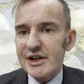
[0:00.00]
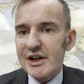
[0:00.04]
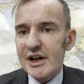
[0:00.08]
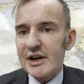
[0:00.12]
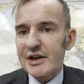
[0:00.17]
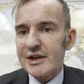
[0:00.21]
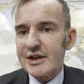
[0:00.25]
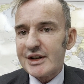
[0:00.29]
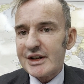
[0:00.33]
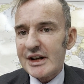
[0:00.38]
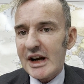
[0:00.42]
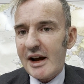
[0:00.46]

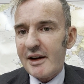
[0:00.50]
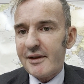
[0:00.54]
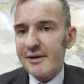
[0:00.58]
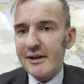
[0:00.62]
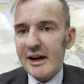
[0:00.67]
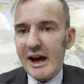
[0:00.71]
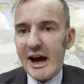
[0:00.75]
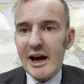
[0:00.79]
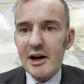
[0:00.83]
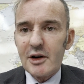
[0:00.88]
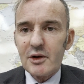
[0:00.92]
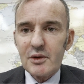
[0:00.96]
such as
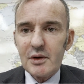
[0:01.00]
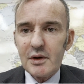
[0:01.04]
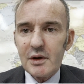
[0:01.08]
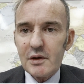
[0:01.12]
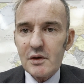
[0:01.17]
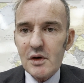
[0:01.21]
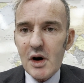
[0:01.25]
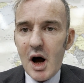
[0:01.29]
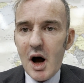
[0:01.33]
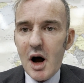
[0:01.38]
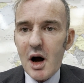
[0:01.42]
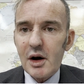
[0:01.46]
Afghan or
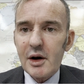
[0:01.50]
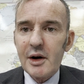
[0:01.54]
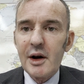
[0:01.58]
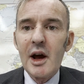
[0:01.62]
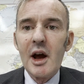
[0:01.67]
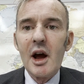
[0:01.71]
Iraq,